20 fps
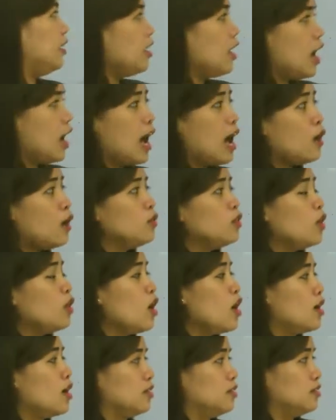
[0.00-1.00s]
here, how
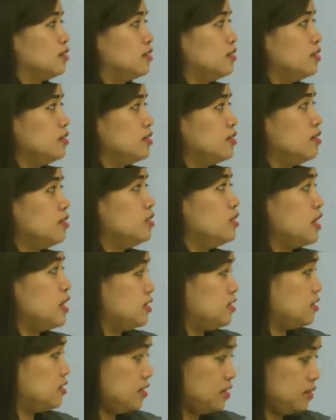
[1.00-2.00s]
long
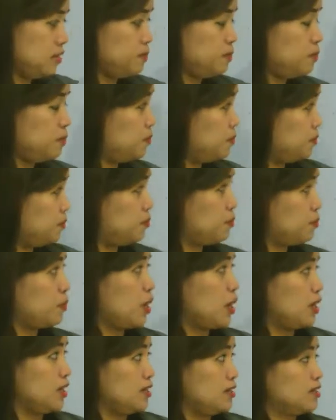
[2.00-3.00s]
does this
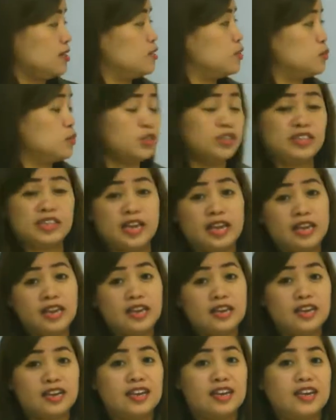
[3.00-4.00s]
part would
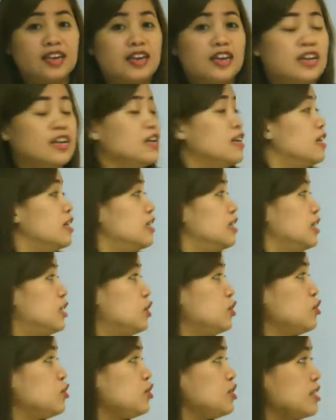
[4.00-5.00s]
take?
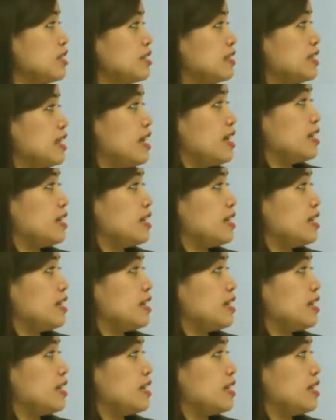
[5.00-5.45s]
It usually